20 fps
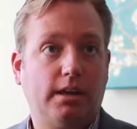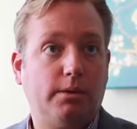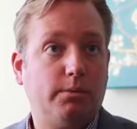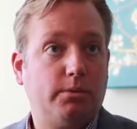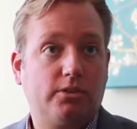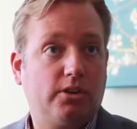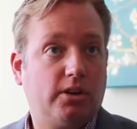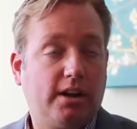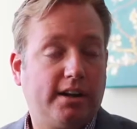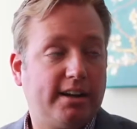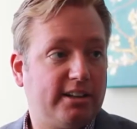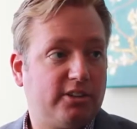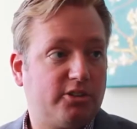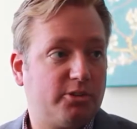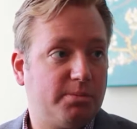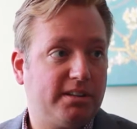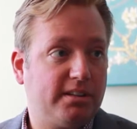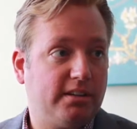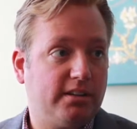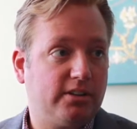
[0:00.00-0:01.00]
He was good on
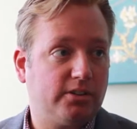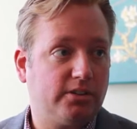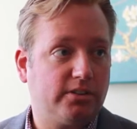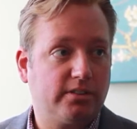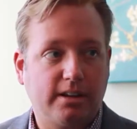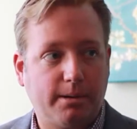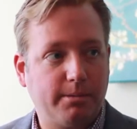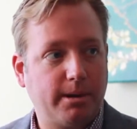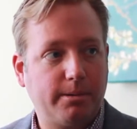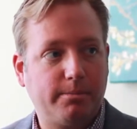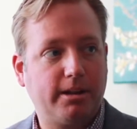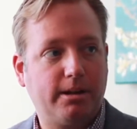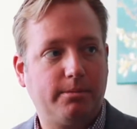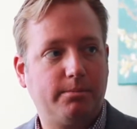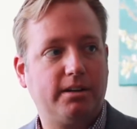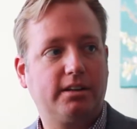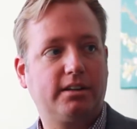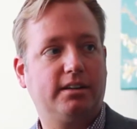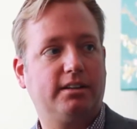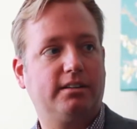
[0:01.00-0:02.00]
LGBT issues. I mean, I'm
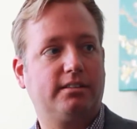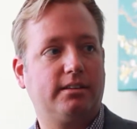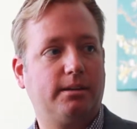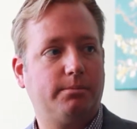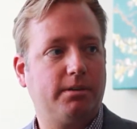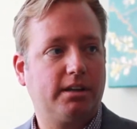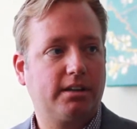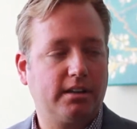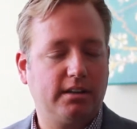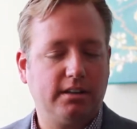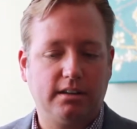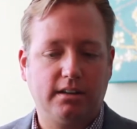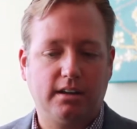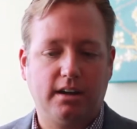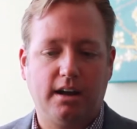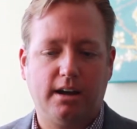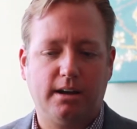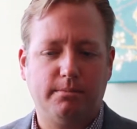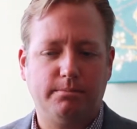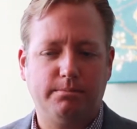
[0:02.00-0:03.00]
not
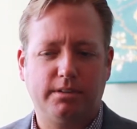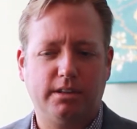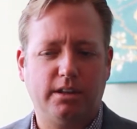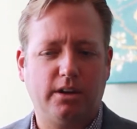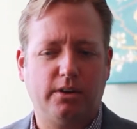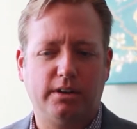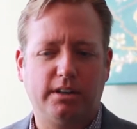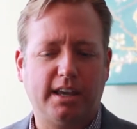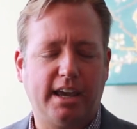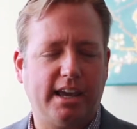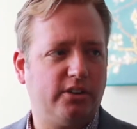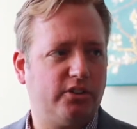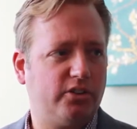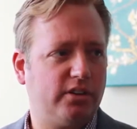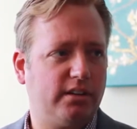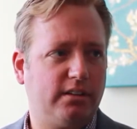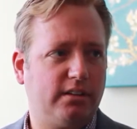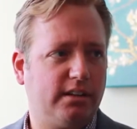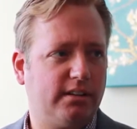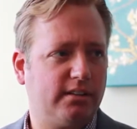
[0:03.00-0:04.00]
gonna engage
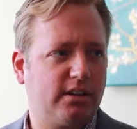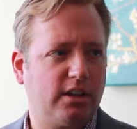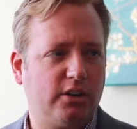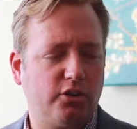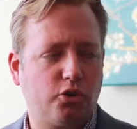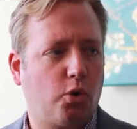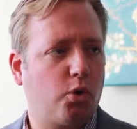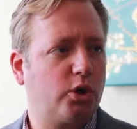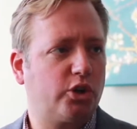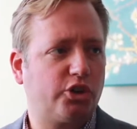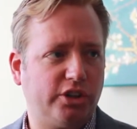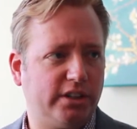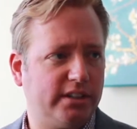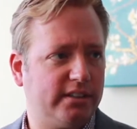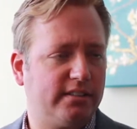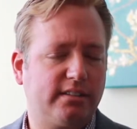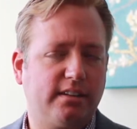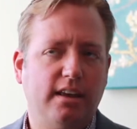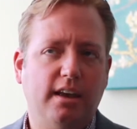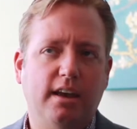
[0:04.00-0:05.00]
in
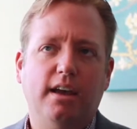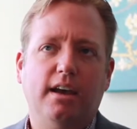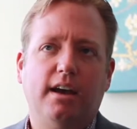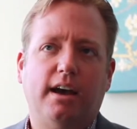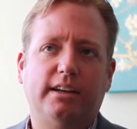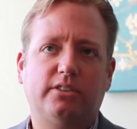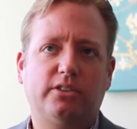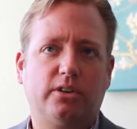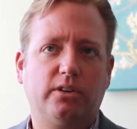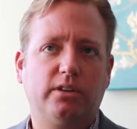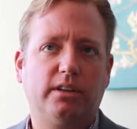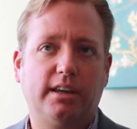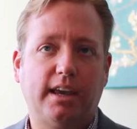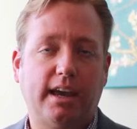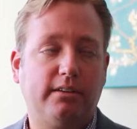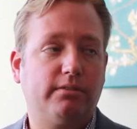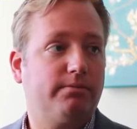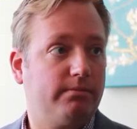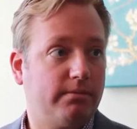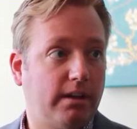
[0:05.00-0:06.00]
contortions. I certainly
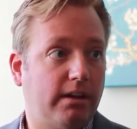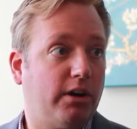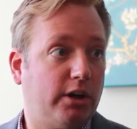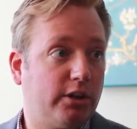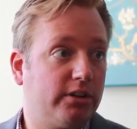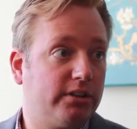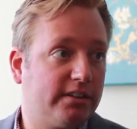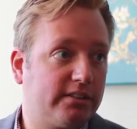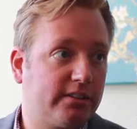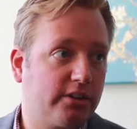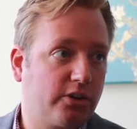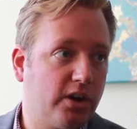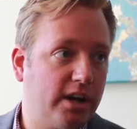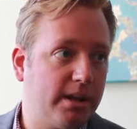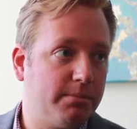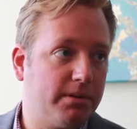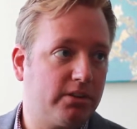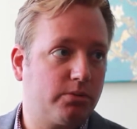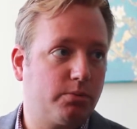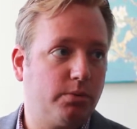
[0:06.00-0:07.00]
have other
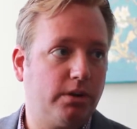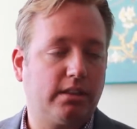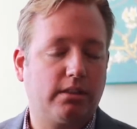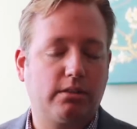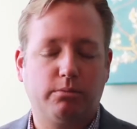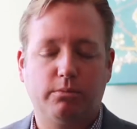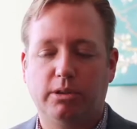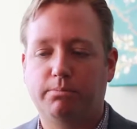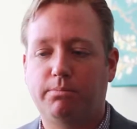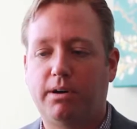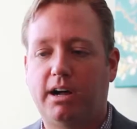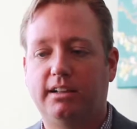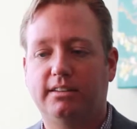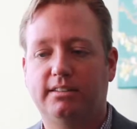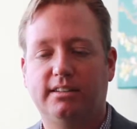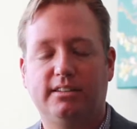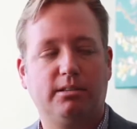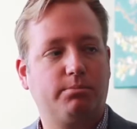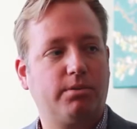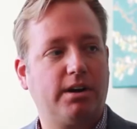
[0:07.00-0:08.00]
disagreements with
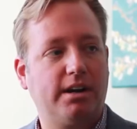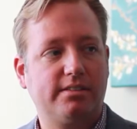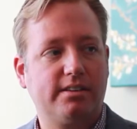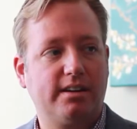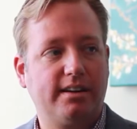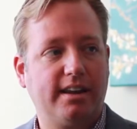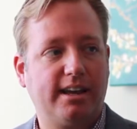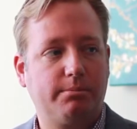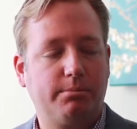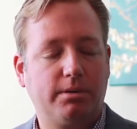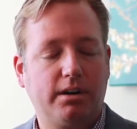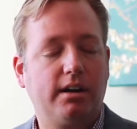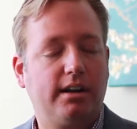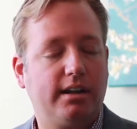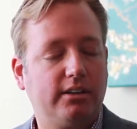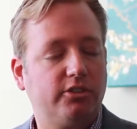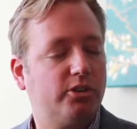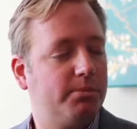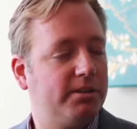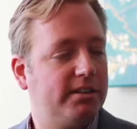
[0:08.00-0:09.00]
policies the president had, but
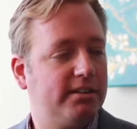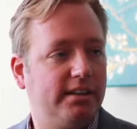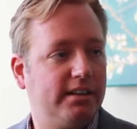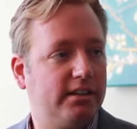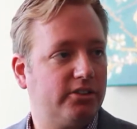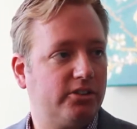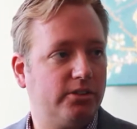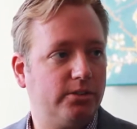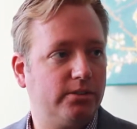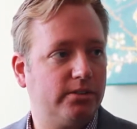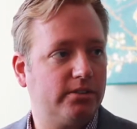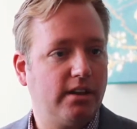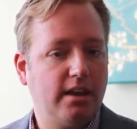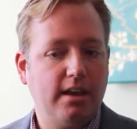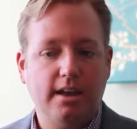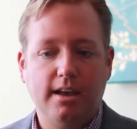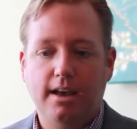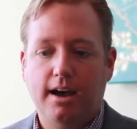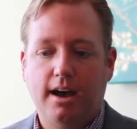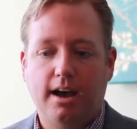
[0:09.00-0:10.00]
on LGBT issues,
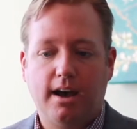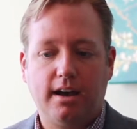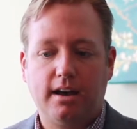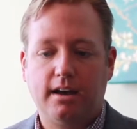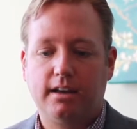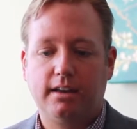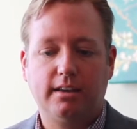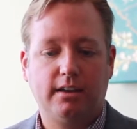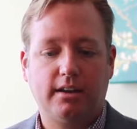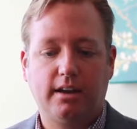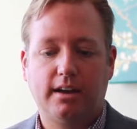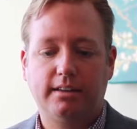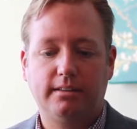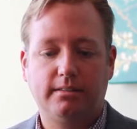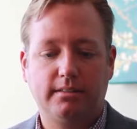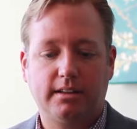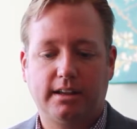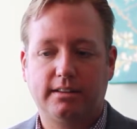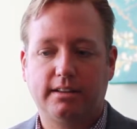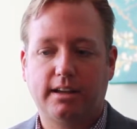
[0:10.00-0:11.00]

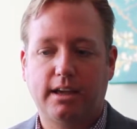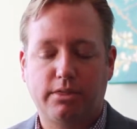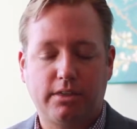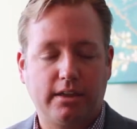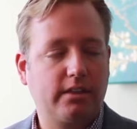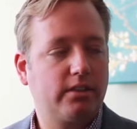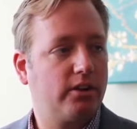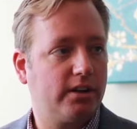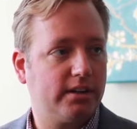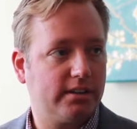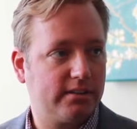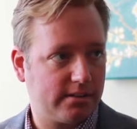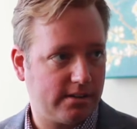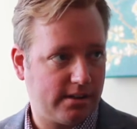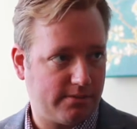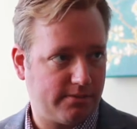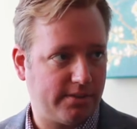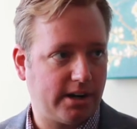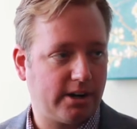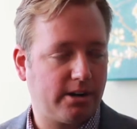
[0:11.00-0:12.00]
I think there is
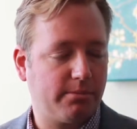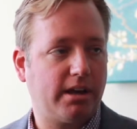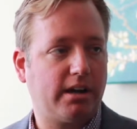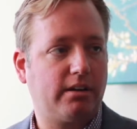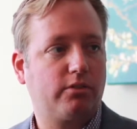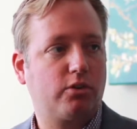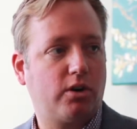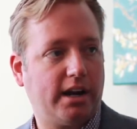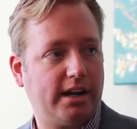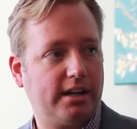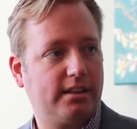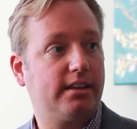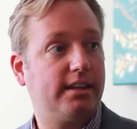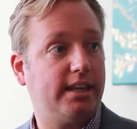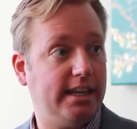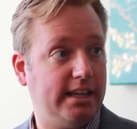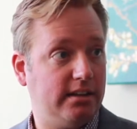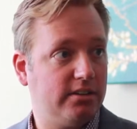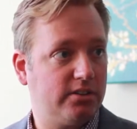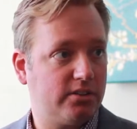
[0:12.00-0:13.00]
a fair amount of credit that
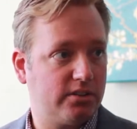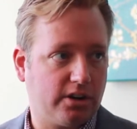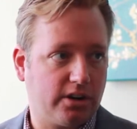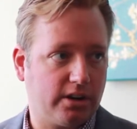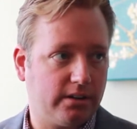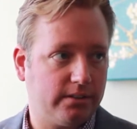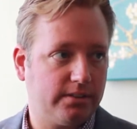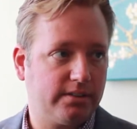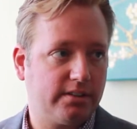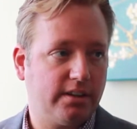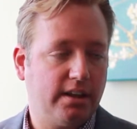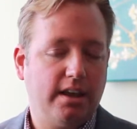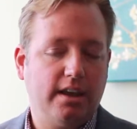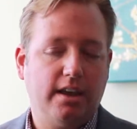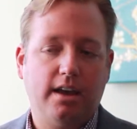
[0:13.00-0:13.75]
he deserves.